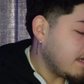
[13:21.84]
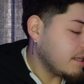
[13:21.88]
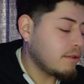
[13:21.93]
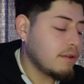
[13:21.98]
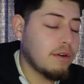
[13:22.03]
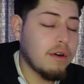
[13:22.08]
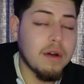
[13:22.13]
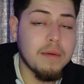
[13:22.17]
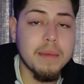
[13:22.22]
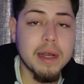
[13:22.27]
As we're
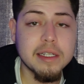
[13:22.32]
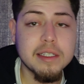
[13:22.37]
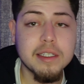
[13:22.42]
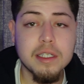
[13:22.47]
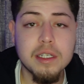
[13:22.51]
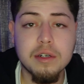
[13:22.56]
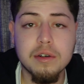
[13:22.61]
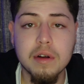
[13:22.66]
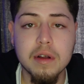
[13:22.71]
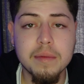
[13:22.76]
going back to
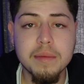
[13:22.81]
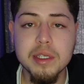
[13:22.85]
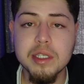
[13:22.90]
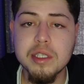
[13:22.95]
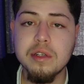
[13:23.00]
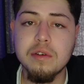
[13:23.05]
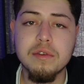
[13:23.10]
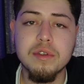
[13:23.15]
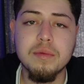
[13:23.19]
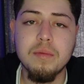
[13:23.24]
the crib, it's
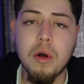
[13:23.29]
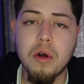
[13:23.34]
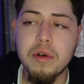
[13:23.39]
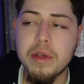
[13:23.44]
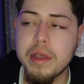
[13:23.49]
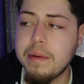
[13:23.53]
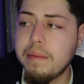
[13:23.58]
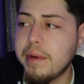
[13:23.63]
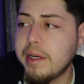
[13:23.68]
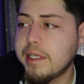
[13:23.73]
still
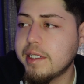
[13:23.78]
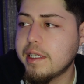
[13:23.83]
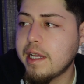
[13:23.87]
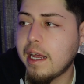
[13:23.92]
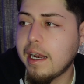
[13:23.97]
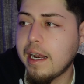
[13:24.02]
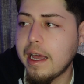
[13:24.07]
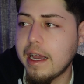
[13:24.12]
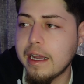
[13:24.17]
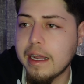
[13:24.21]
smoking, but it's
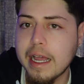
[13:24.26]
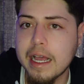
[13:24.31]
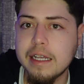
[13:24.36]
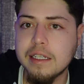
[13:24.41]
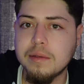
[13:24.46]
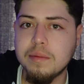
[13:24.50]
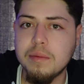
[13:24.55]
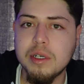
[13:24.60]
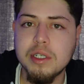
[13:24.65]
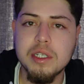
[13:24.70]
not like
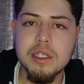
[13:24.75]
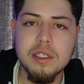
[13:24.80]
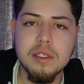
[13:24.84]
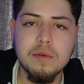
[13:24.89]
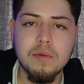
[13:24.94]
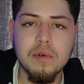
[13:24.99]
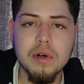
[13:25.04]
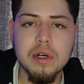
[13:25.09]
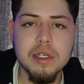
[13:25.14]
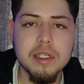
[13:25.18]
as much as it
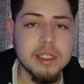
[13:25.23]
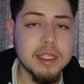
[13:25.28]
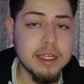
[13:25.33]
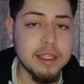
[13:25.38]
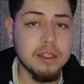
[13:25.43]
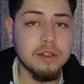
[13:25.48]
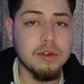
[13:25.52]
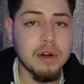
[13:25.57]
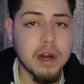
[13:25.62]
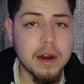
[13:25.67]
was in
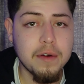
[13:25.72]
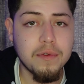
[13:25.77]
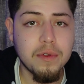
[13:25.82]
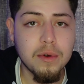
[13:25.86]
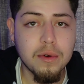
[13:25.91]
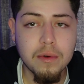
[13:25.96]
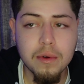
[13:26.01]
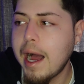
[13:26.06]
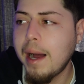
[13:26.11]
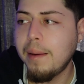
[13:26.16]
the
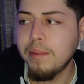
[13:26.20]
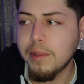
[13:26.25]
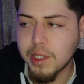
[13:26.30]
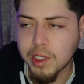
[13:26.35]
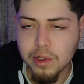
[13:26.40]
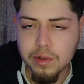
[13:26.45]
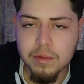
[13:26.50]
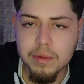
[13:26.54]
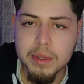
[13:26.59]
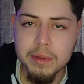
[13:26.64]
drive-thru. I'm
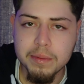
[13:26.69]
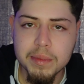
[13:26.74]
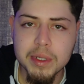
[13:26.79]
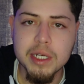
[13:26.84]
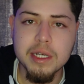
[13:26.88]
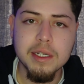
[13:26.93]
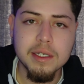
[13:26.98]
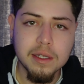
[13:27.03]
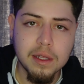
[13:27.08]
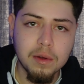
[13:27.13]
assuming
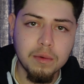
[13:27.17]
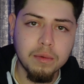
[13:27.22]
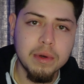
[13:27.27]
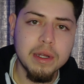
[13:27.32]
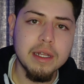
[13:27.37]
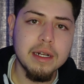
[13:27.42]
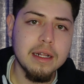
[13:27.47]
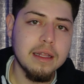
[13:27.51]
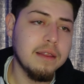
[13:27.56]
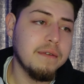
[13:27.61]
because of the
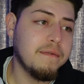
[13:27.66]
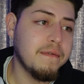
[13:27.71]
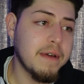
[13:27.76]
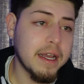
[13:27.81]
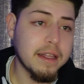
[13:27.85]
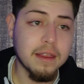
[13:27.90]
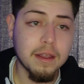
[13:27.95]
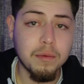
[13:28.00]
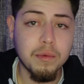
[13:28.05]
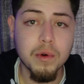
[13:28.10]
wind and the
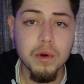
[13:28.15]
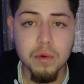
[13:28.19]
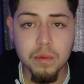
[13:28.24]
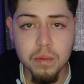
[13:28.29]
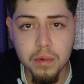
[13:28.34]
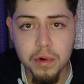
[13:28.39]
fact that we were